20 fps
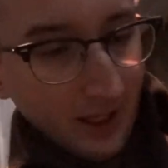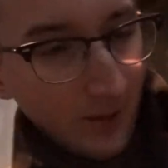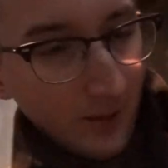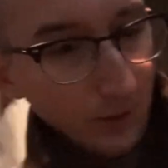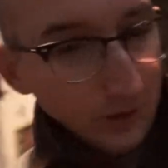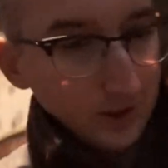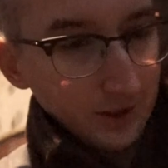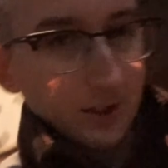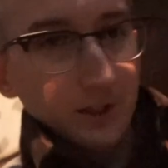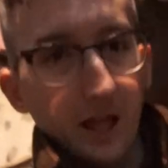
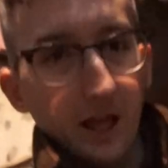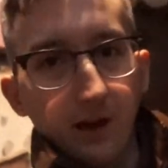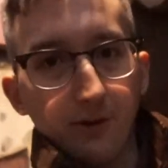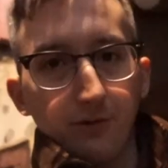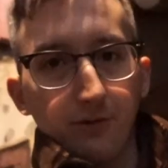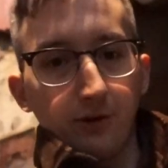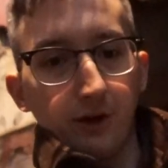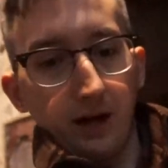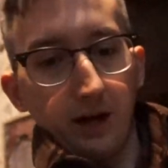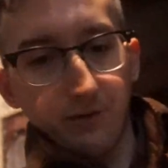which she'll have
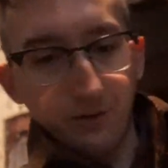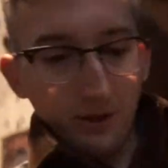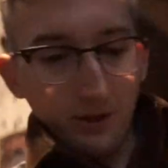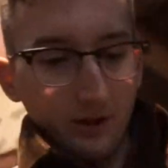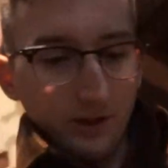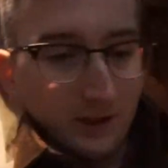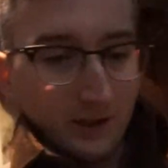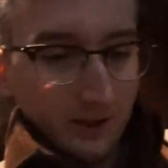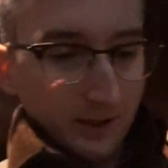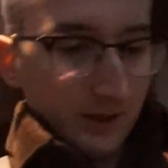
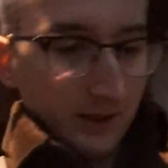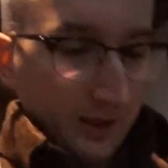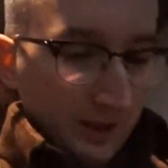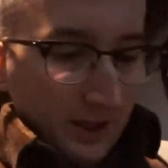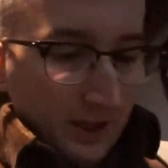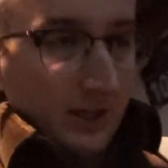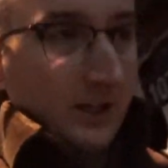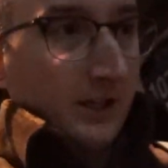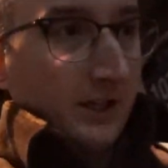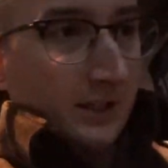forever.
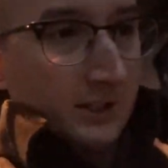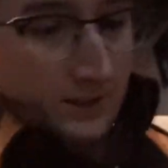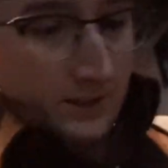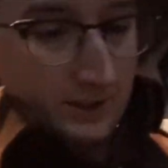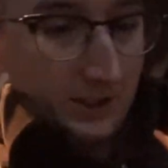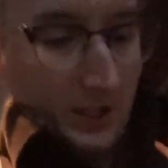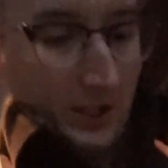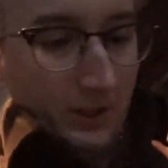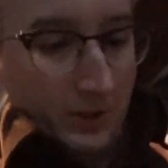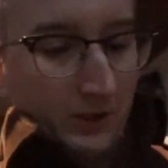
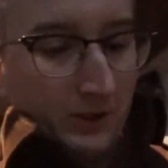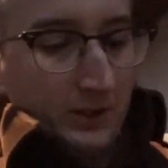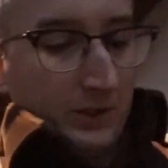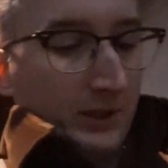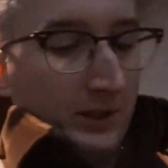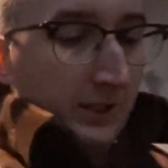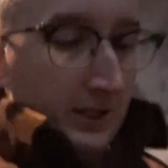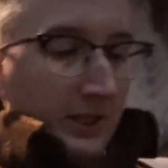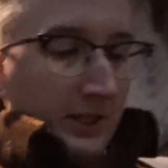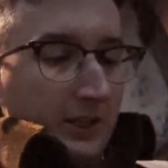So,
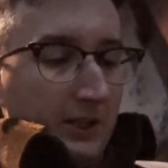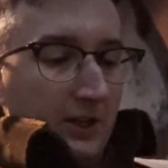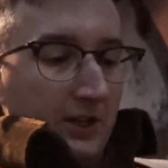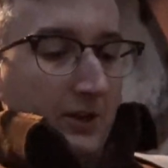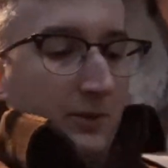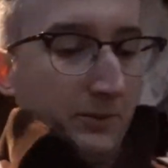you know,